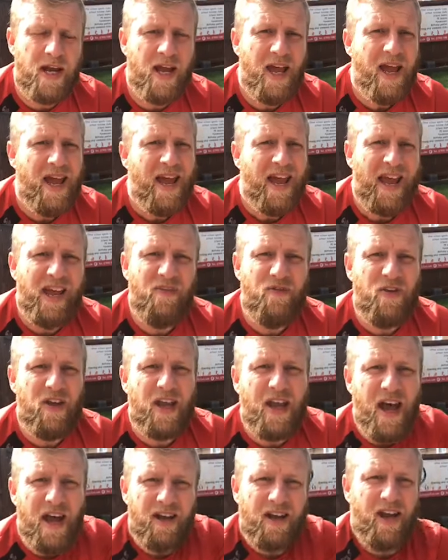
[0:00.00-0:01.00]
If you
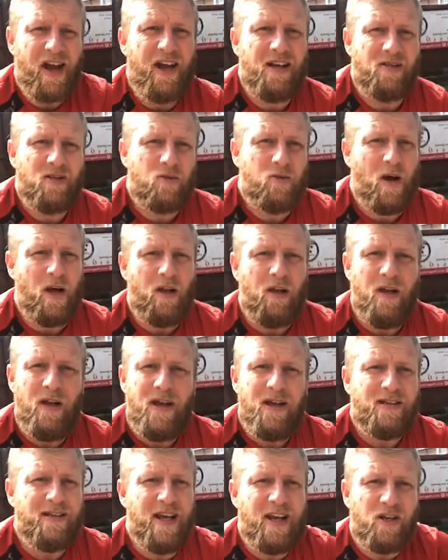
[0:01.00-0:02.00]
can, guys, as
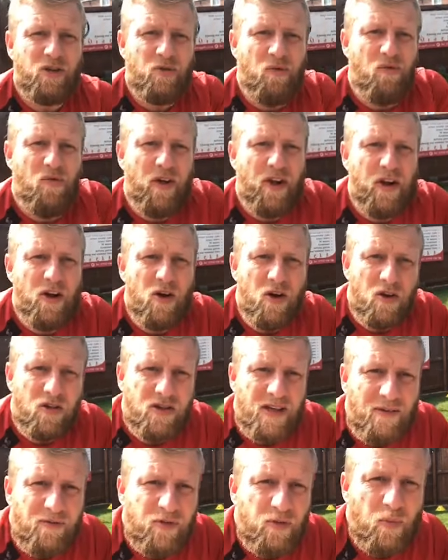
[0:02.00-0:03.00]
well, take some
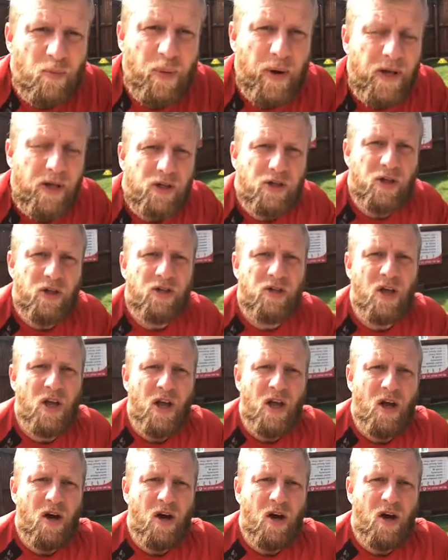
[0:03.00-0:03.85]
videos, have some pictures.